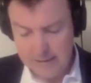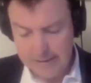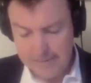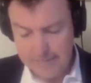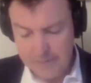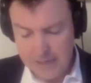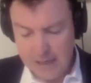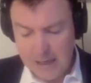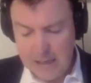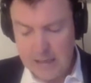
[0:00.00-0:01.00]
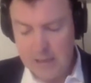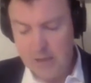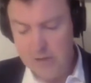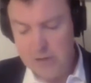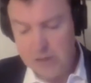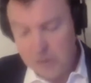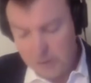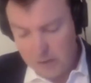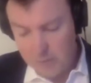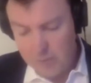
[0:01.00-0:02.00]
It includes Europe
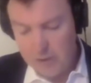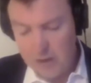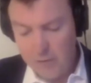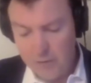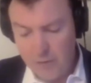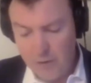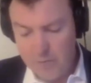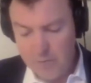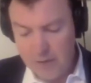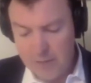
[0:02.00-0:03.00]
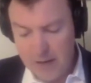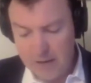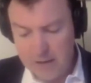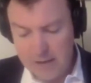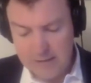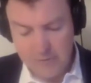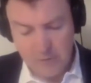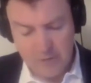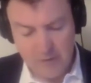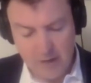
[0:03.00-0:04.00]
from about
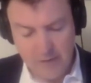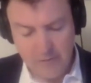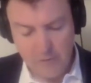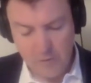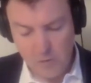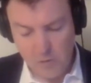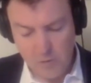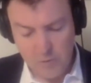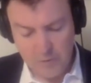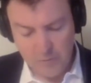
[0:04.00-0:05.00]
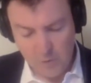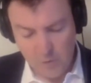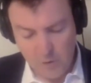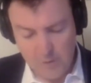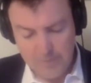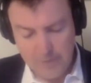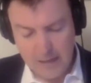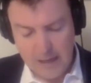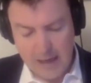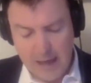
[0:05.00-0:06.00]
1945 or before, and
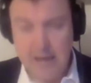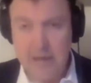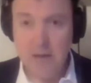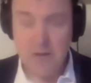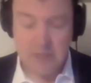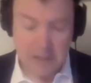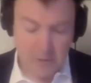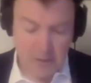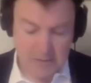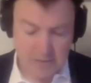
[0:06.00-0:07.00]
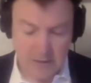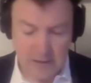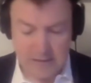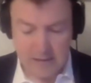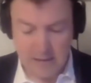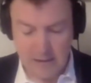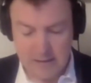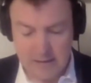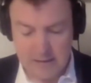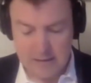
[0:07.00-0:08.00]
it includes the US from the
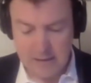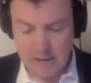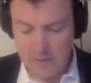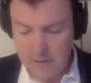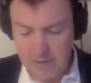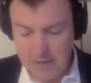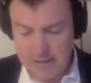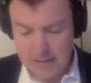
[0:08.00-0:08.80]
1930s, amongst others.